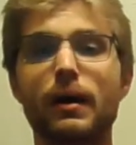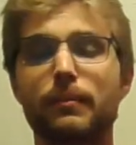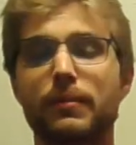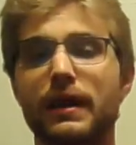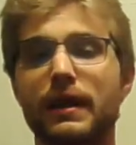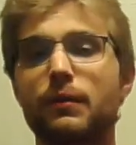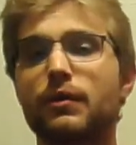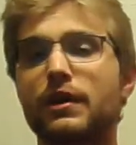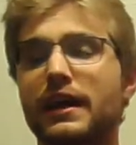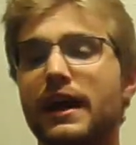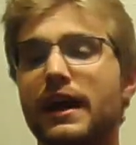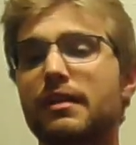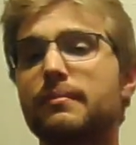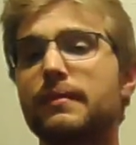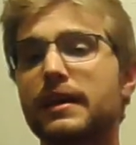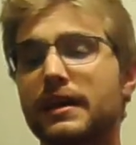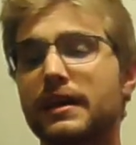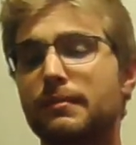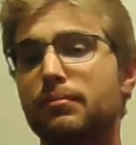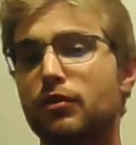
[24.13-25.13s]
But I want to kind of
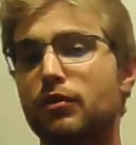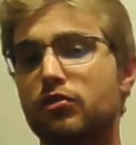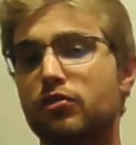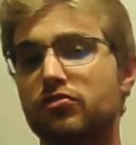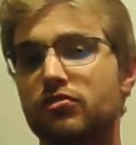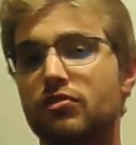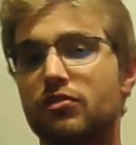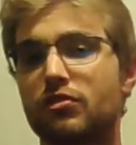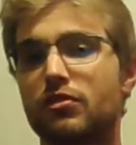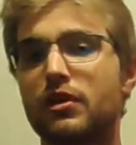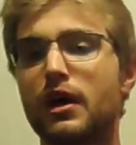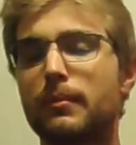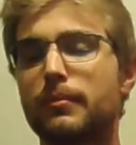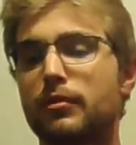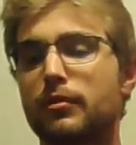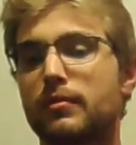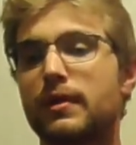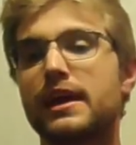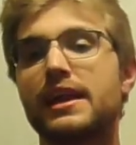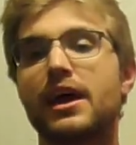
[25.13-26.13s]
make it personal.
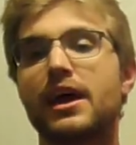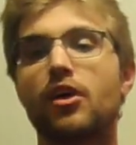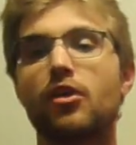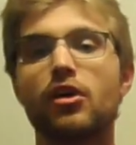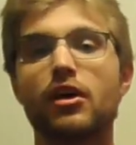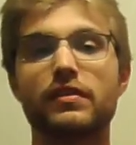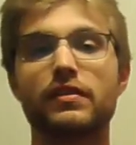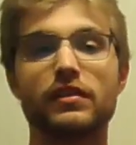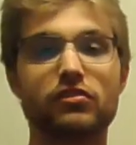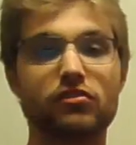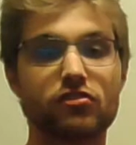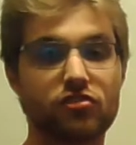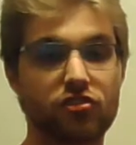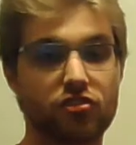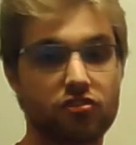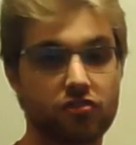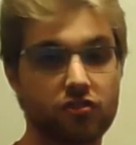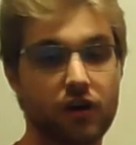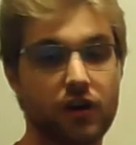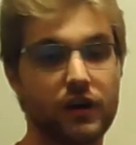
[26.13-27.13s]
But right now, this is a
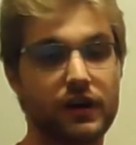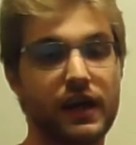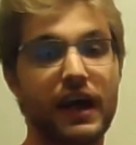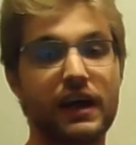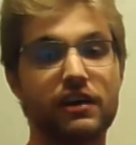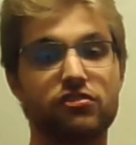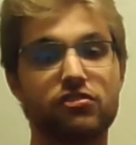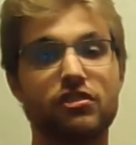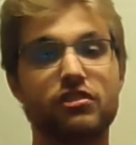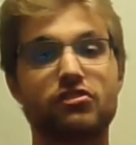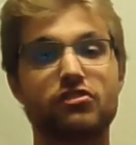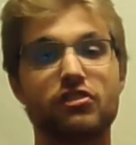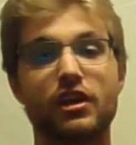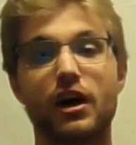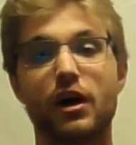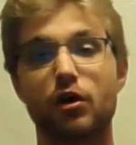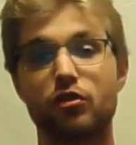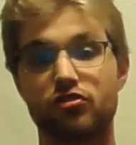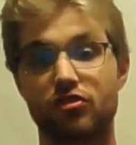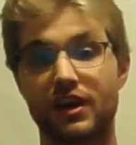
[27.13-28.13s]
start. As you can see, I
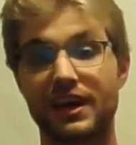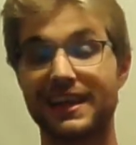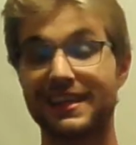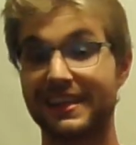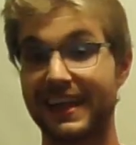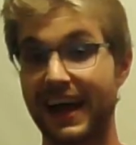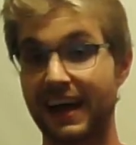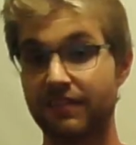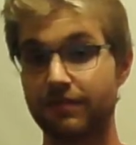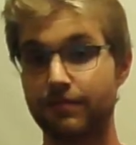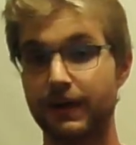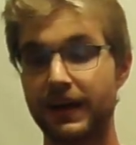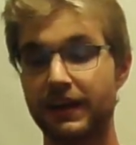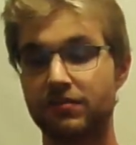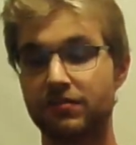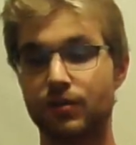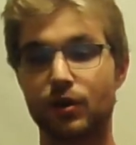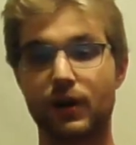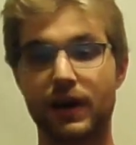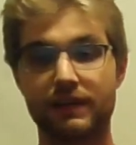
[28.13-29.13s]
also got a lav mic,
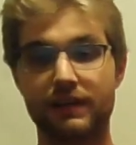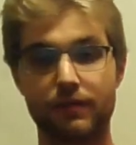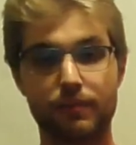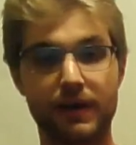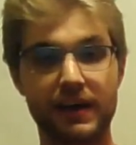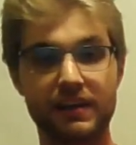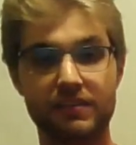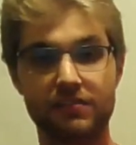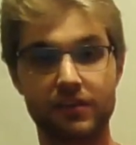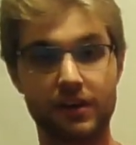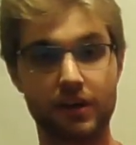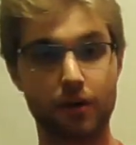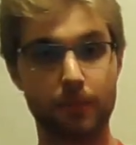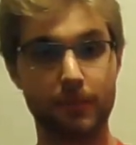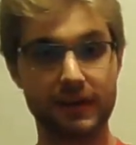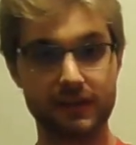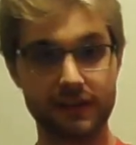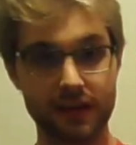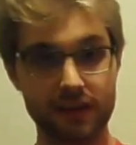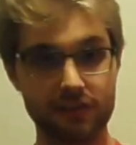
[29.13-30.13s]
so I don't have a mic sitting on
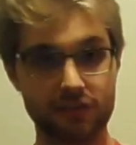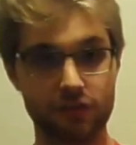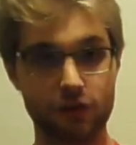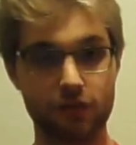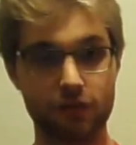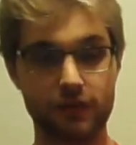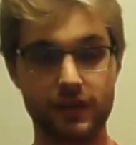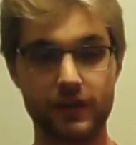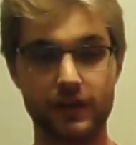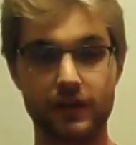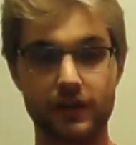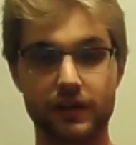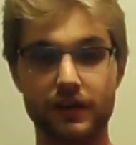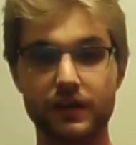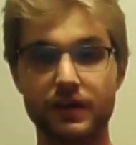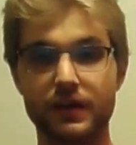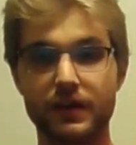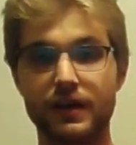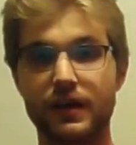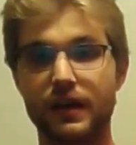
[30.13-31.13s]
my desk over here.
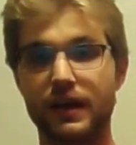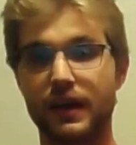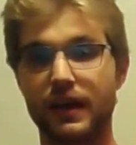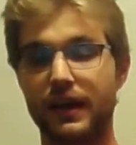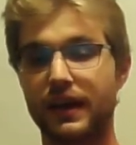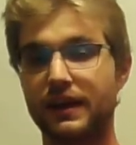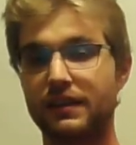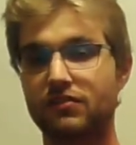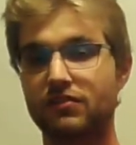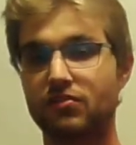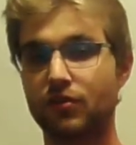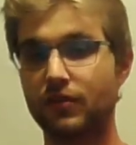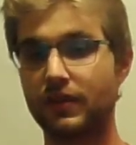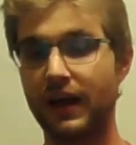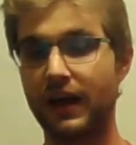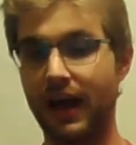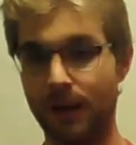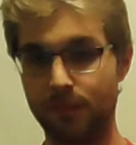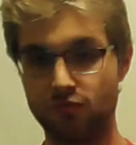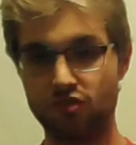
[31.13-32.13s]
And so
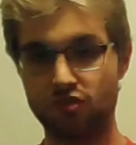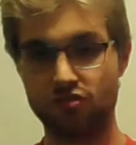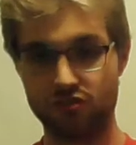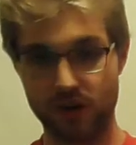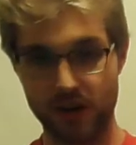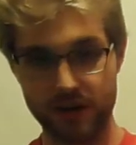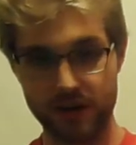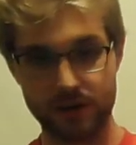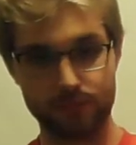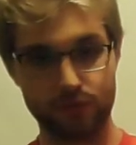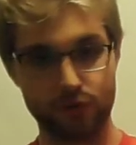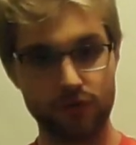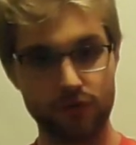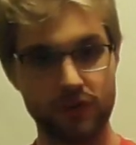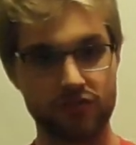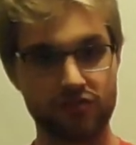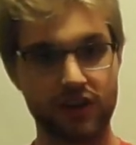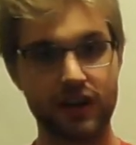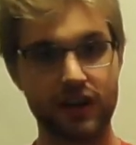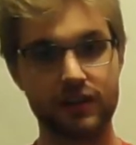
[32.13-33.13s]
I'm just trying to improve
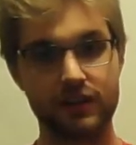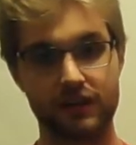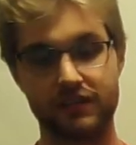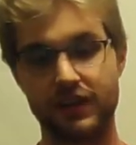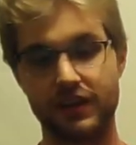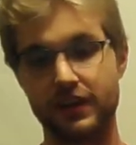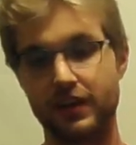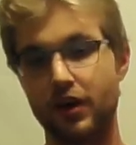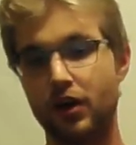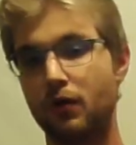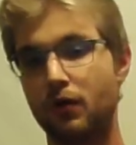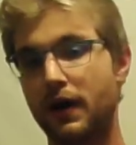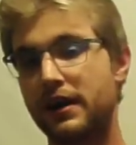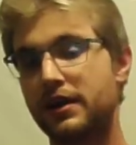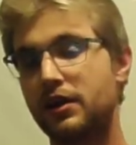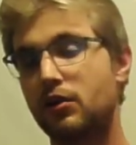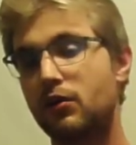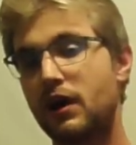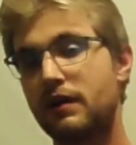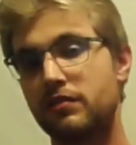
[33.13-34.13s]
the channel as I go. I
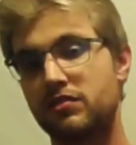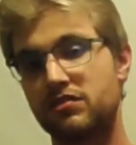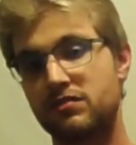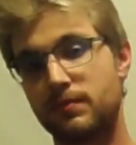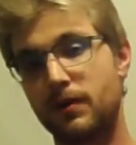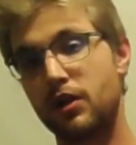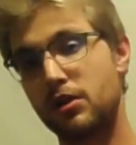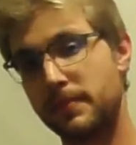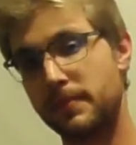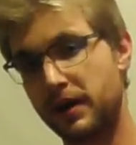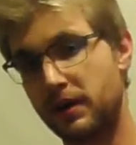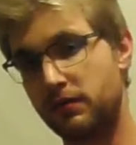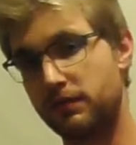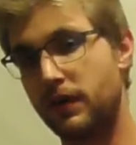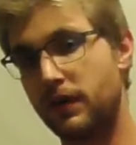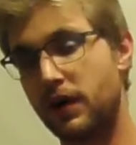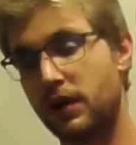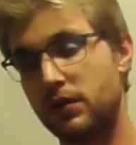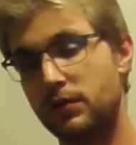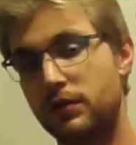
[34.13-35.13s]
know I have a small amount of
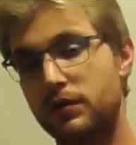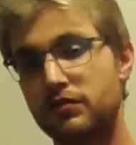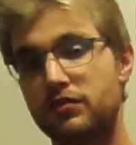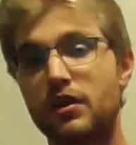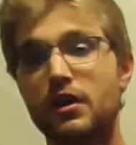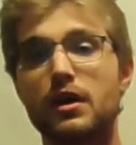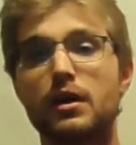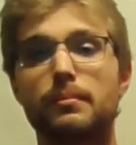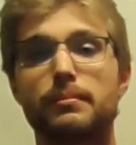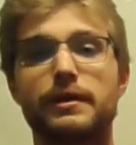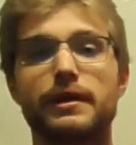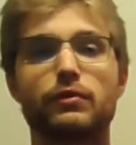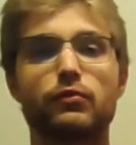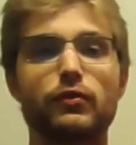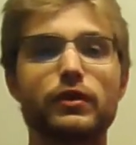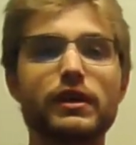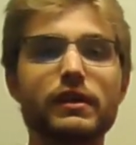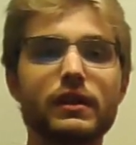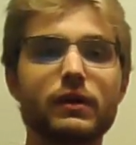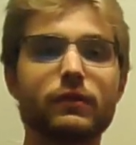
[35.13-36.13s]
followers, but I
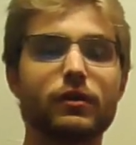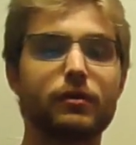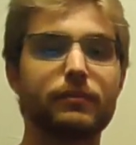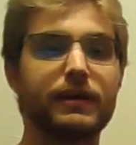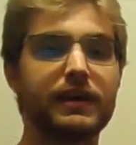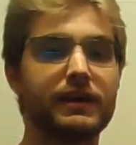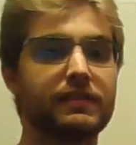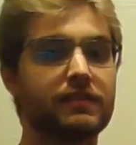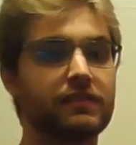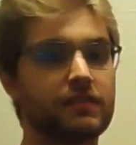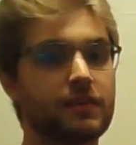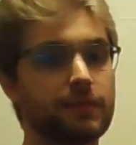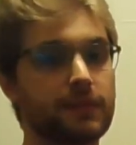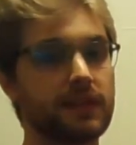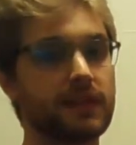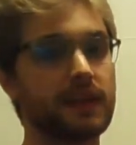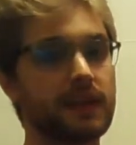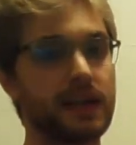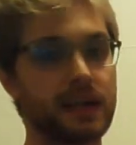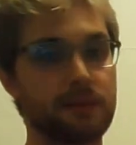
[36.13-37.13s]
really want to make this
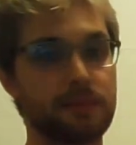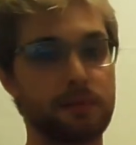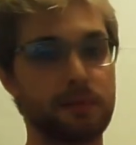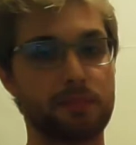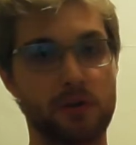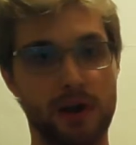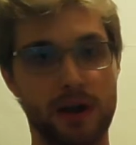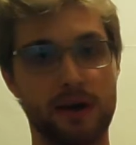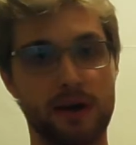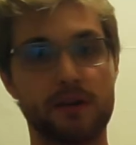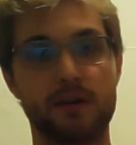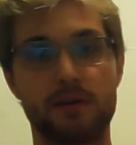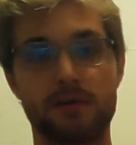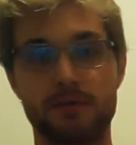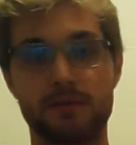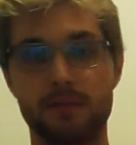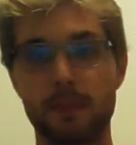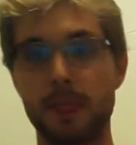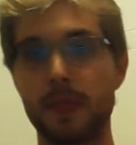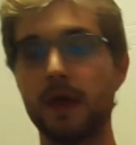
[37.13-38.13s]
something that I can be proud of.
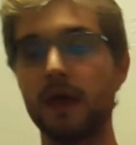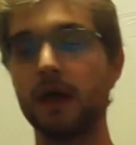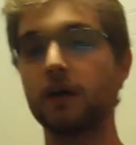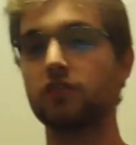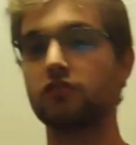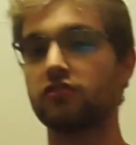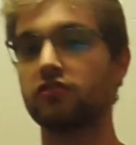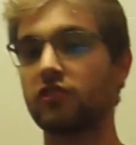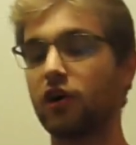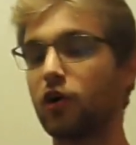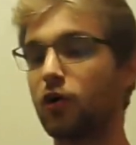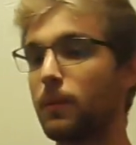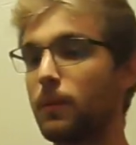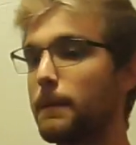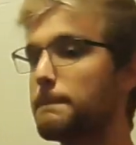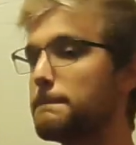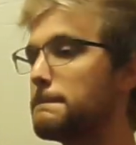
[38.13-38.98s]
So